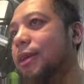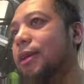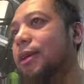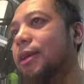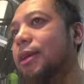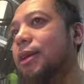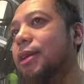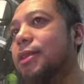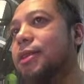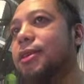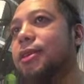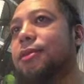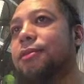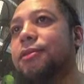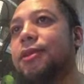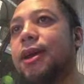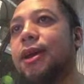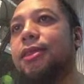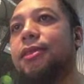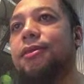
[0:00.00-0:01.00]
It's a
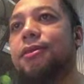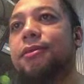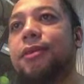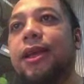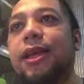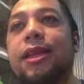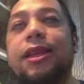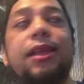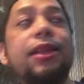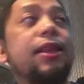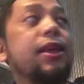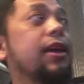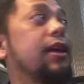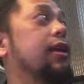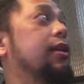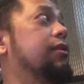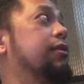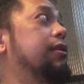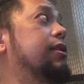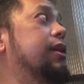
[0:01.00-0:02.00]
rather rainy day
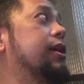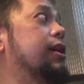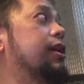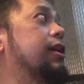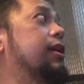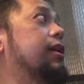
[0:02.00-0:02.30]
today,